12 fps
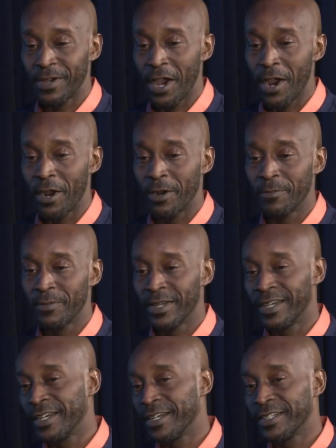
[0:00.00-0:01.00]
our
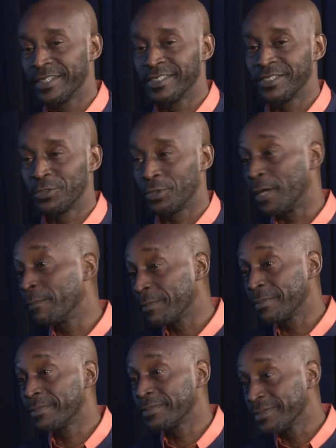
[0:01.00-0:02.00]
Trump,
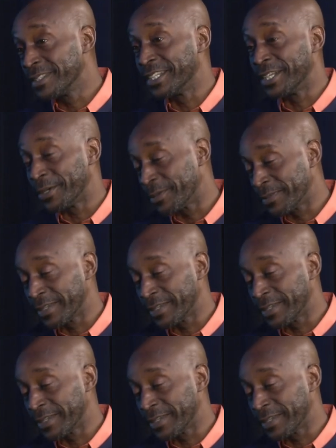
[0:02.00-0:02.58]
you know,